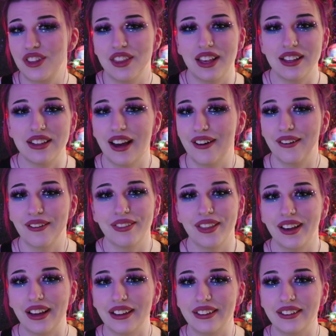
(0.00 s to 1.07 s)
the entire
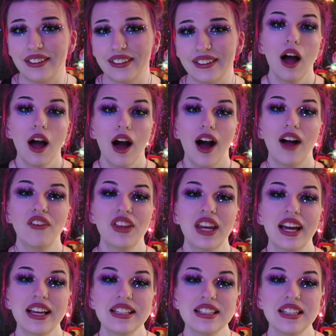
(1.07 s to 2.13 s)
thing. On the
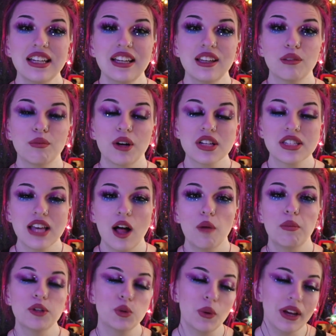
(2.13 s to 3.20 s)
19th,
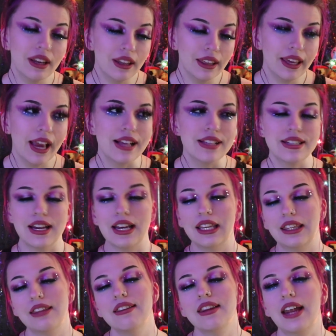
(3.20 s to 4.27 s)
Marcel, between the
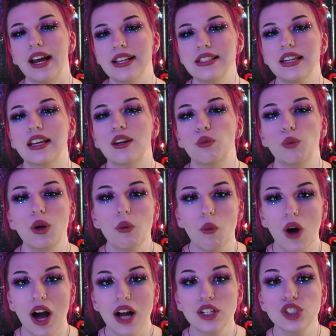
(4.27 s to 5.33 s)
18th and the 19th, we
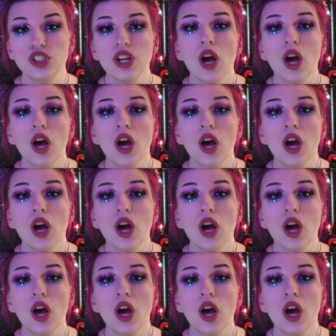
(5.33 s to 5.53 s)
watched